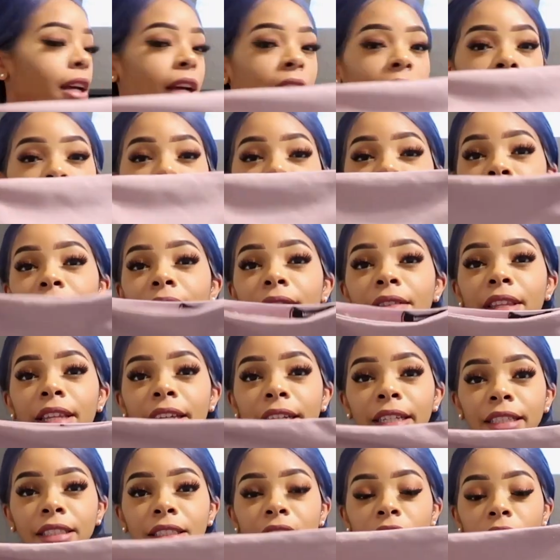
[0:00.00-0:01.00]
I have
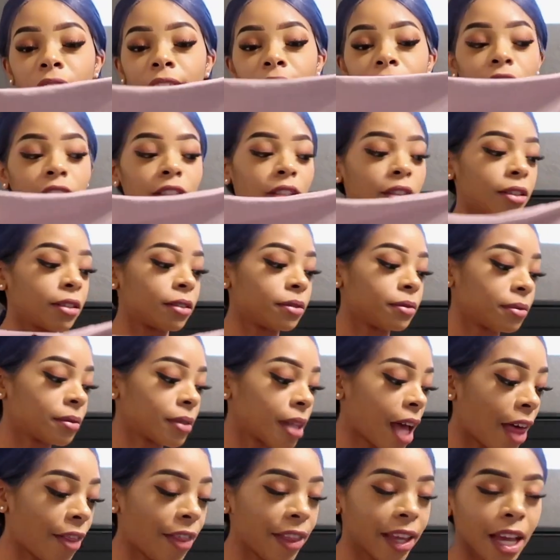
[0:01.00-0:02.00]
this. Okay, so
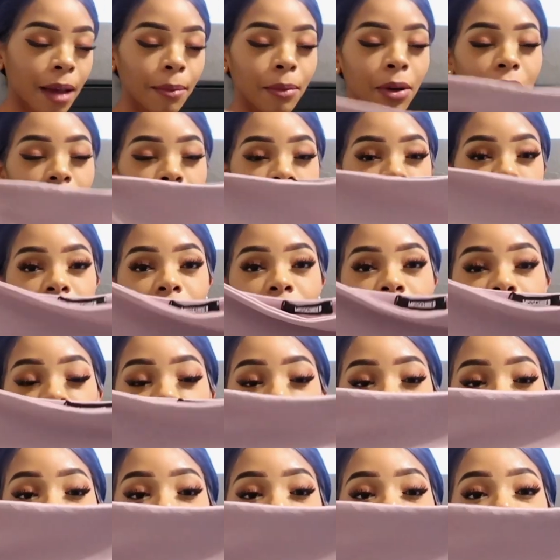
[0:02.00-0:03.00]
I think I'm gonna just
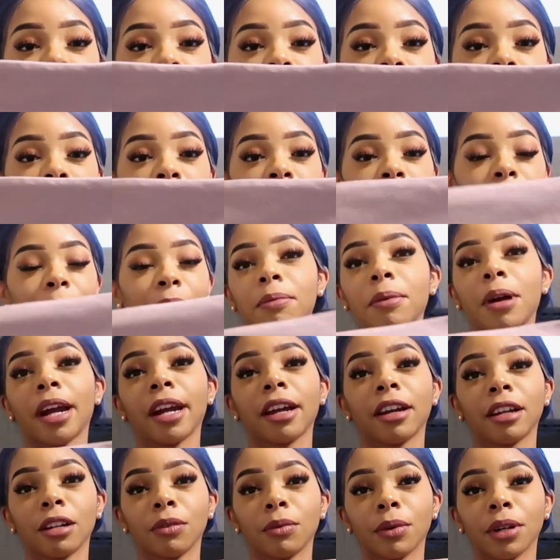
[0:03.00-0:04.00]
sell this. I'm
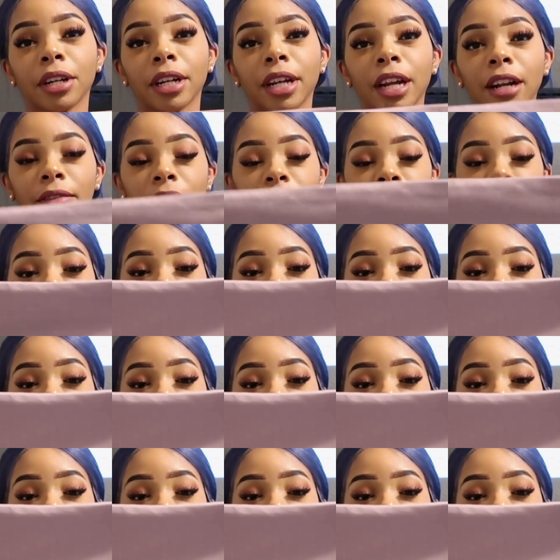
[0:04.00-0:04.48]
probably gonna wear it ever